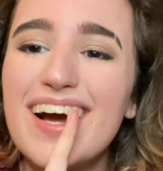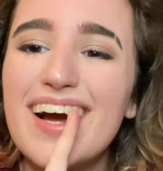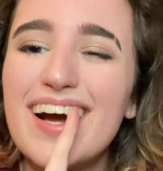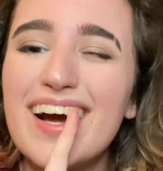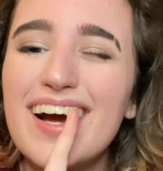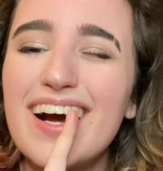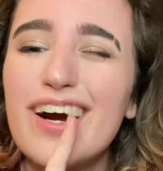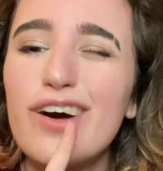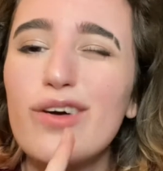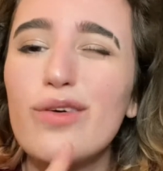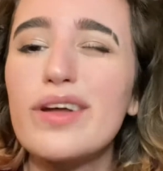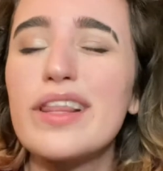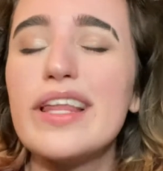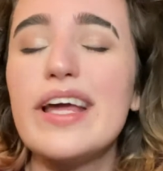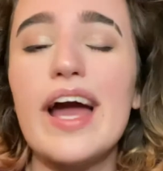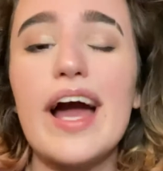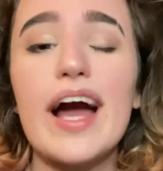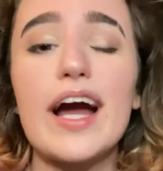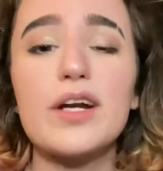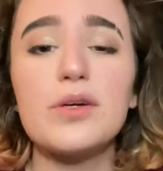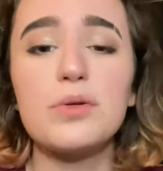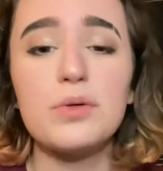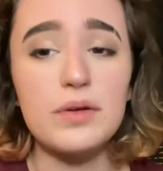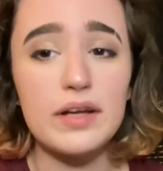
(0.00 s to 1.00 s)
where the
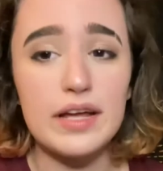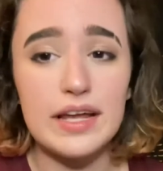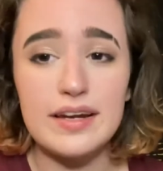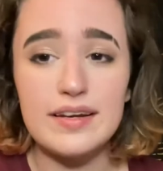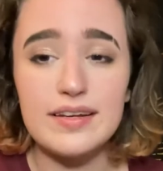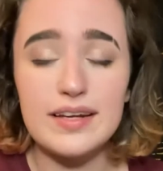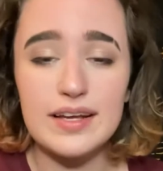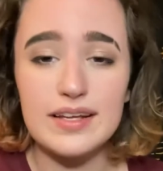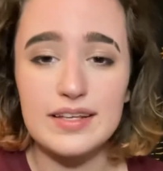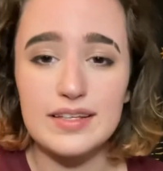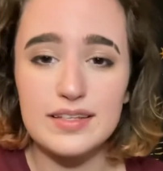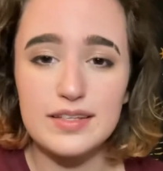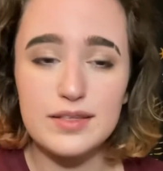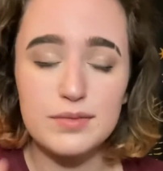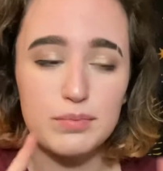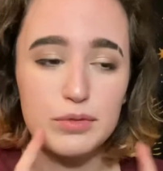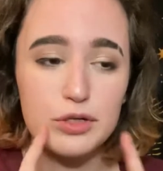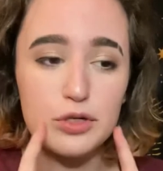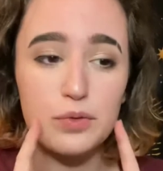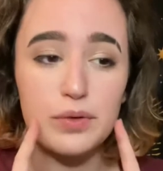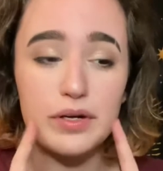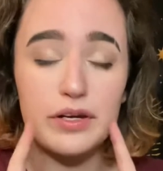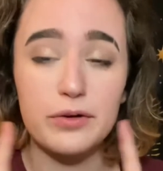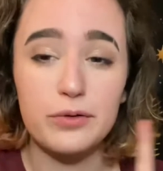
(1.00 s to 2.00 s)
actual indents
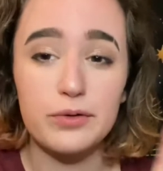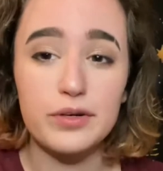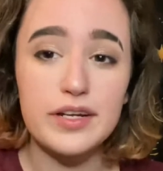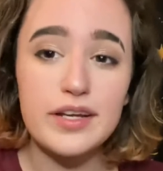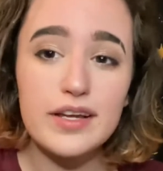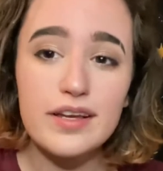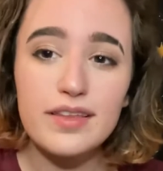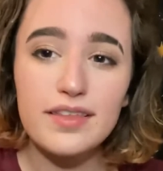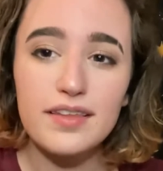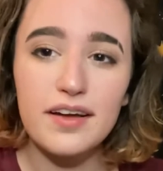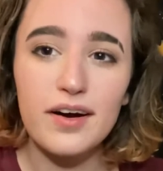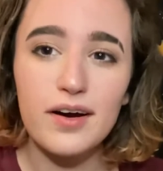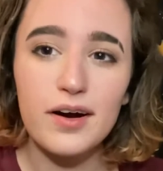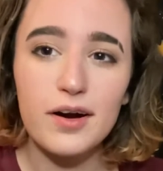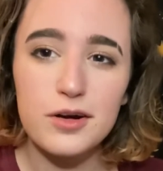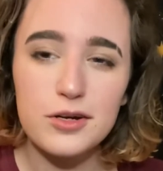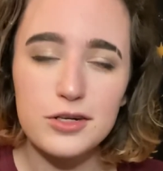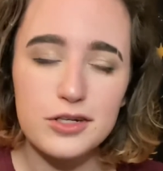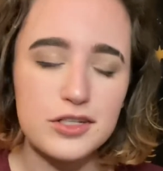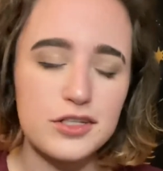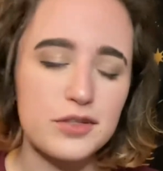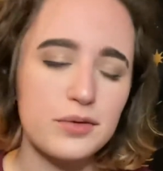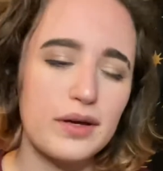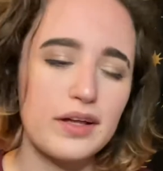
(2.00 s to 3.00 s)
between your teeth are,
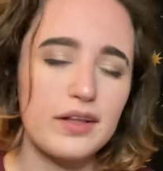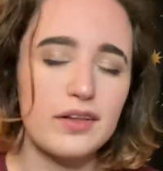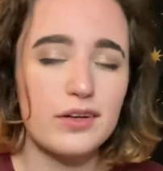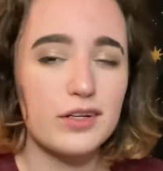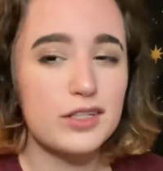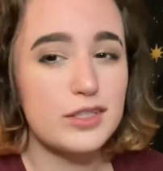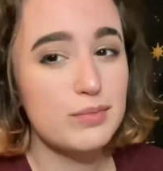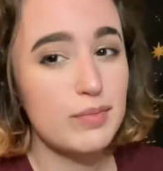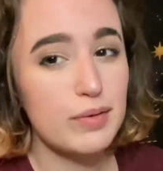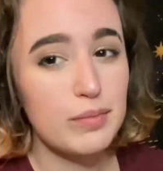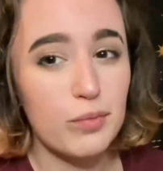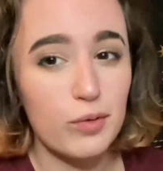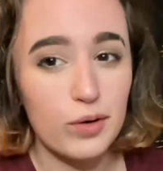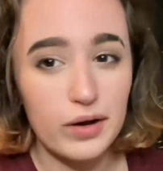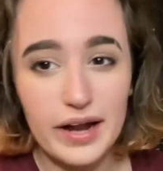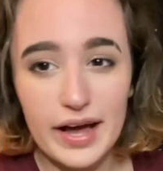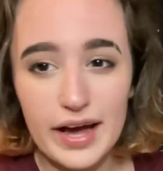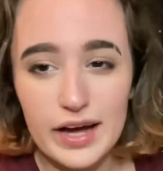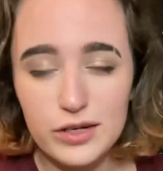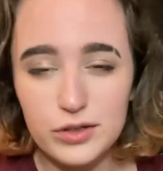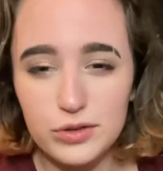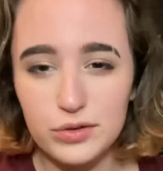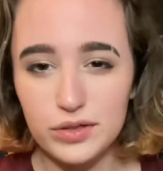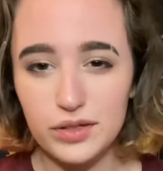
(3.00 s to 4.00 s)
just so it looks a bit more
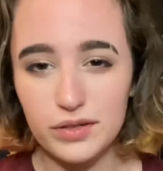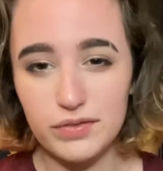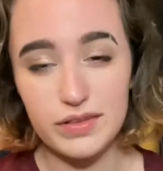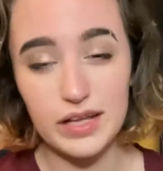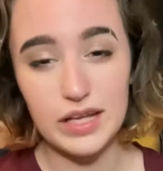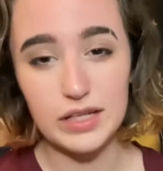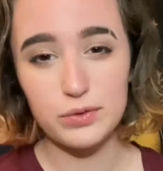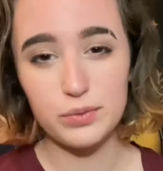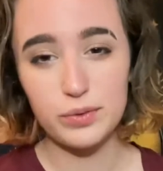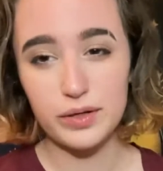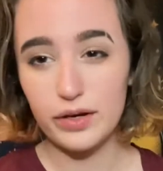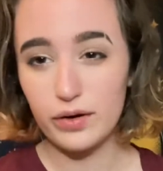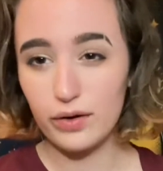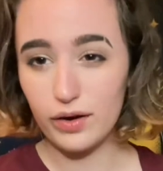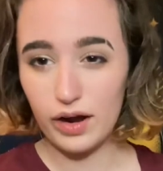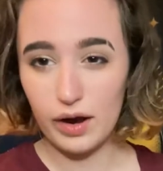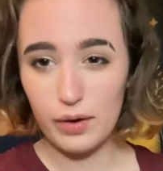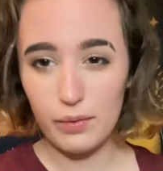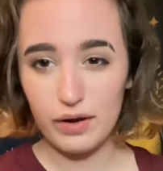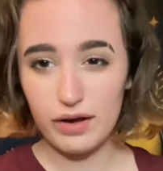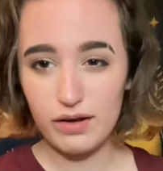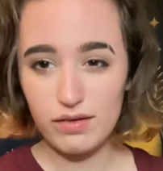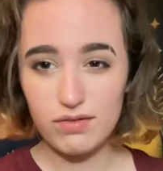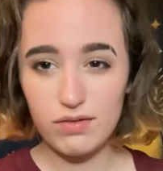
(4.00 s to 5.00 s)
natural if that's what you're
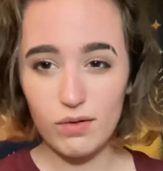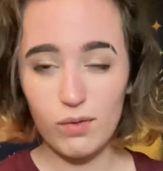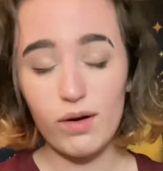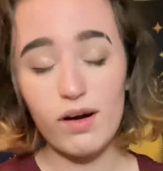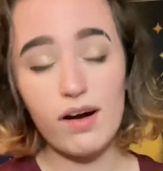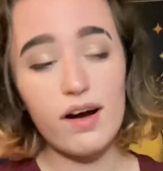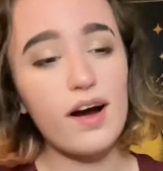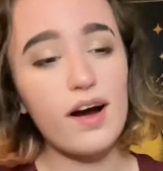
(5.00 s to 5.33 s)
going for.